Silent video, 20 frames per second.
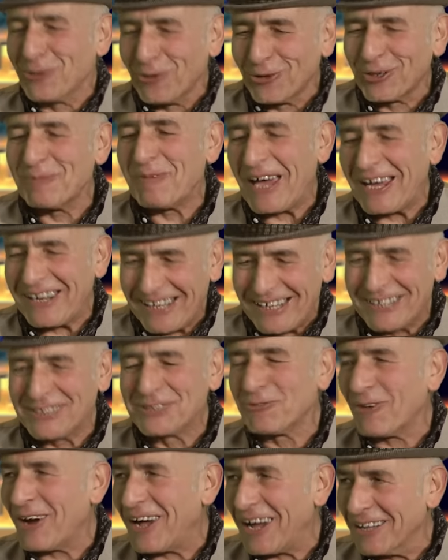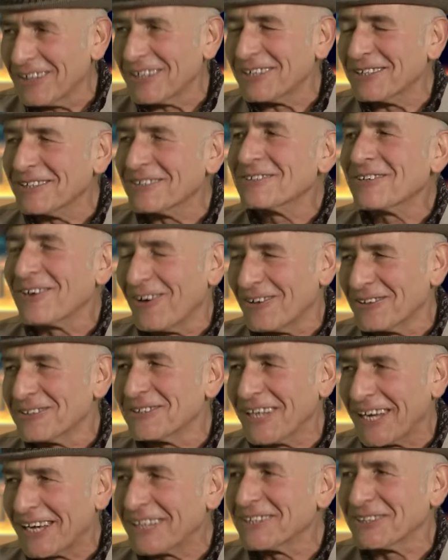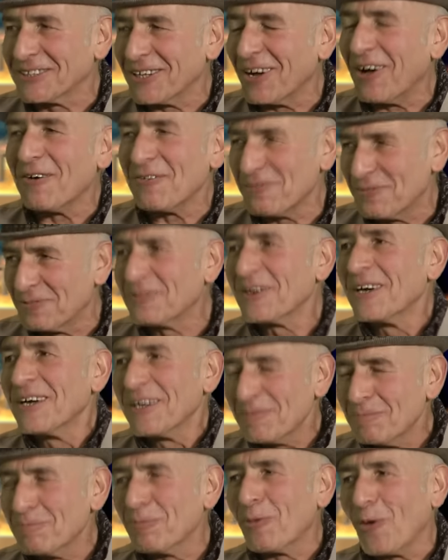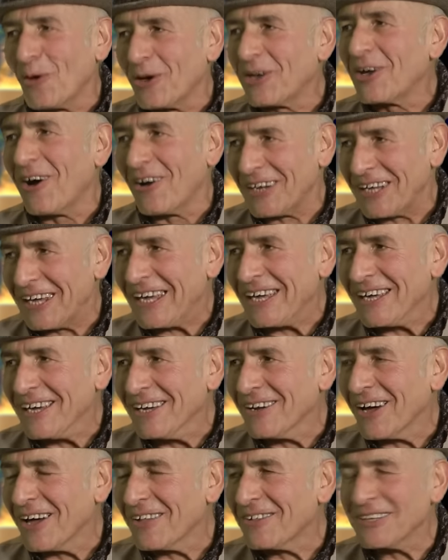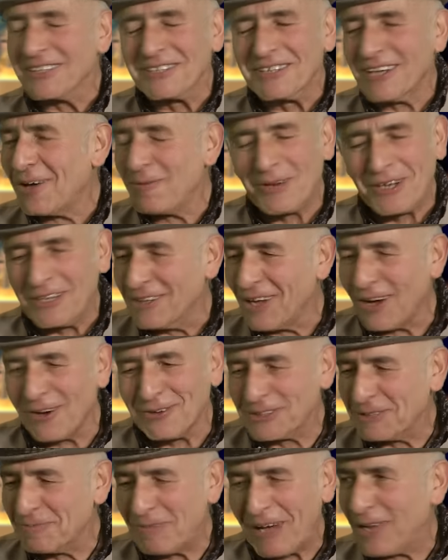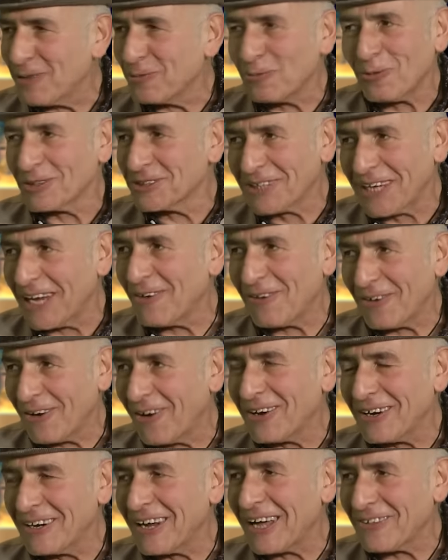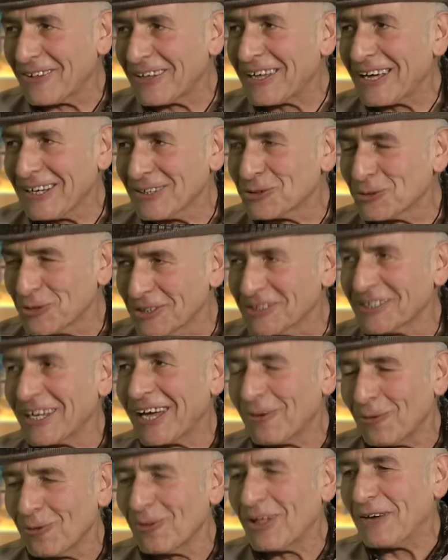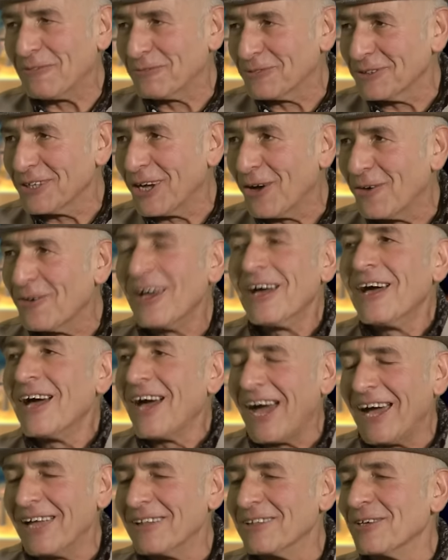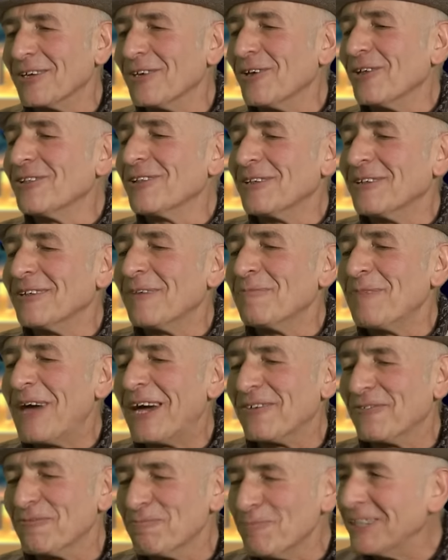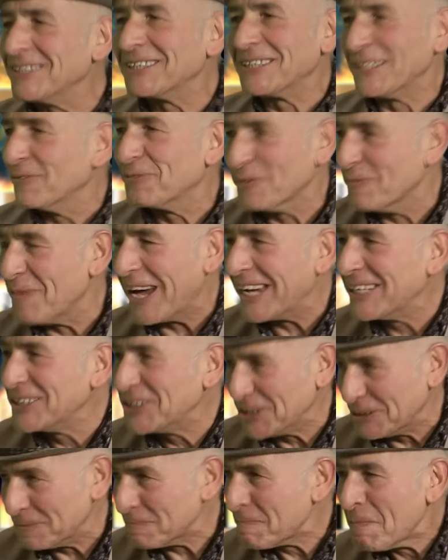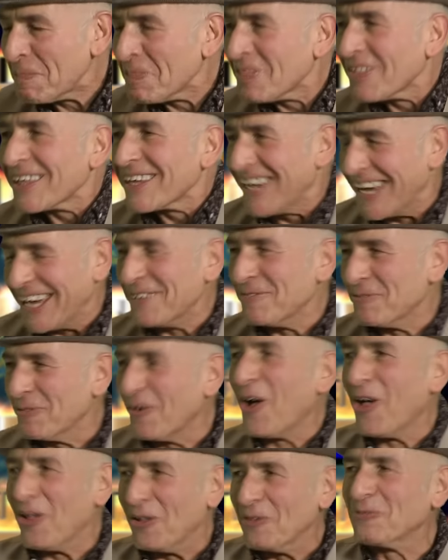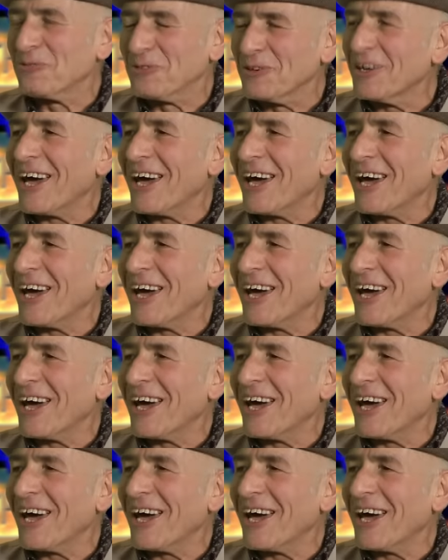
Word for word: talk about Israel in context of boycotting. You know, nobody knows about what's going on in other countries. They all have to know. And the amount of misinformation involved